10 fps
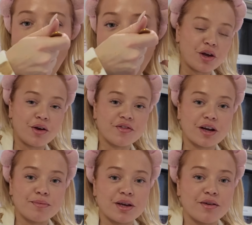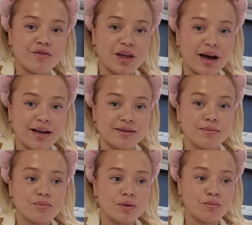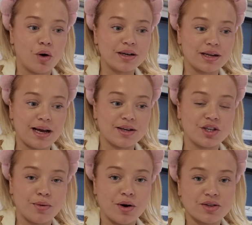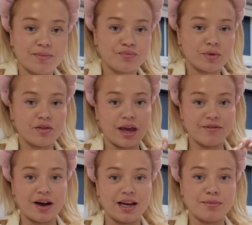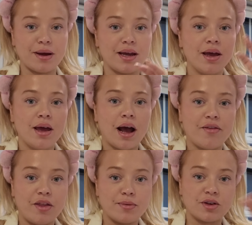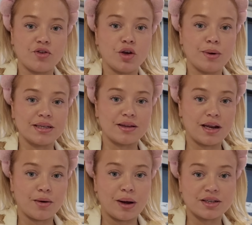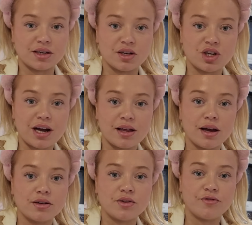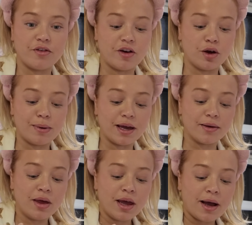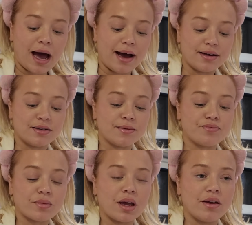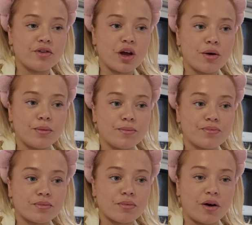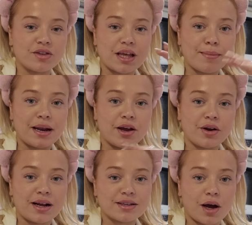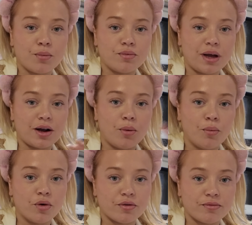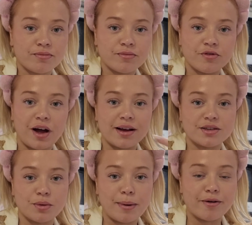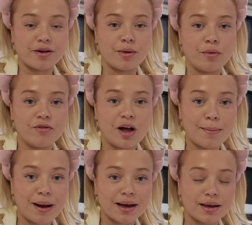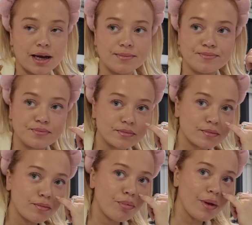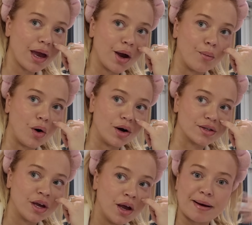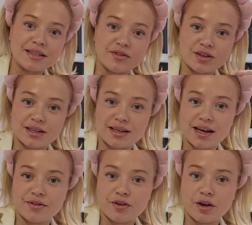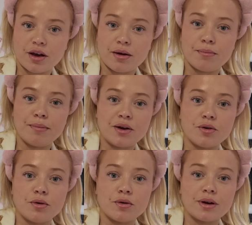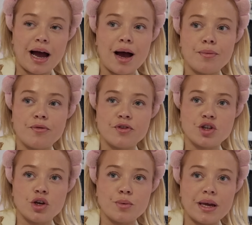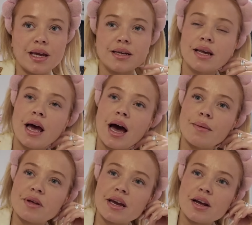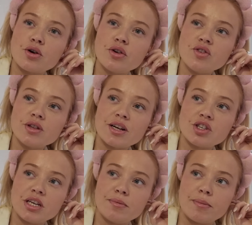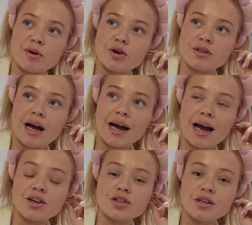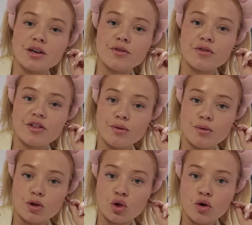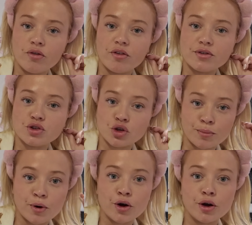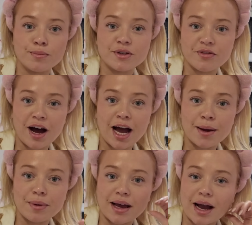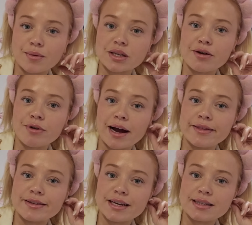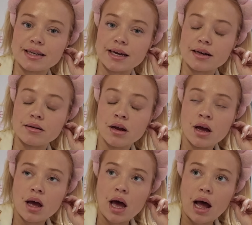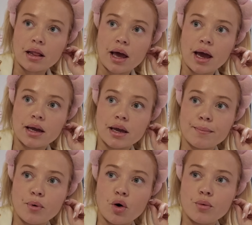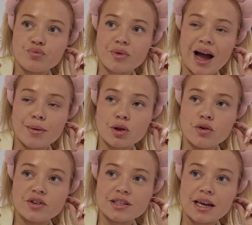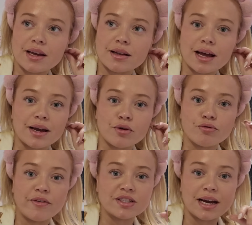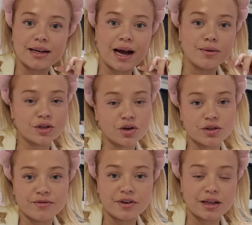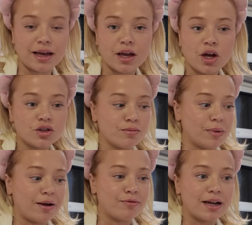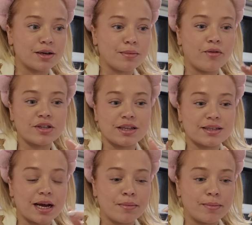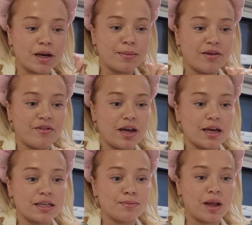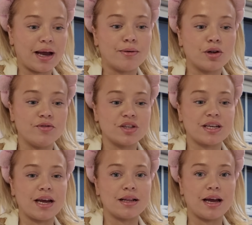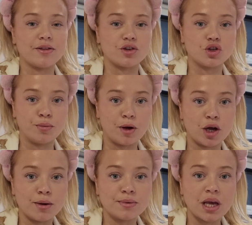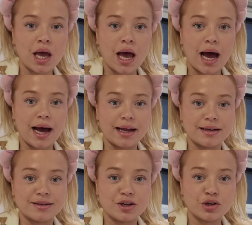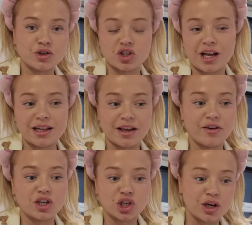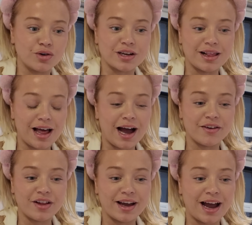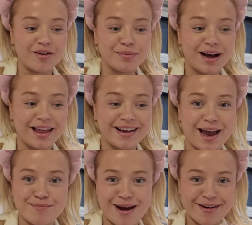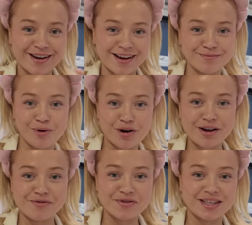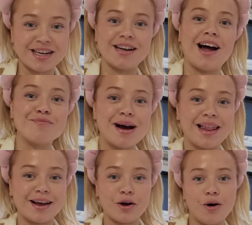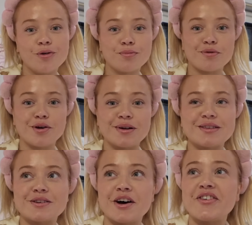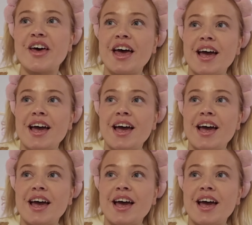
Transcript: But the only thing I'm thinking for that is what I did last year was they invited me, and then there was a few weeks, and then I went to Coachella for filming, and even though obviously that meant I only had to get like on one flight to America and then one flight back again, it was expensive because I stayed for the middle gap for 2 weeks, and I'm thinking I could have done that cheaper, because I actually love suburbs vibe. Like I was like right in the city in LA, but I would love to stay in like Riverside County or something, like some like random, obviously this time I'm going to be in Vegas, but like I would love to stay in like the suburbs and just like live a chilled life, like have my like American morning routine, have my like cold brew and stuff.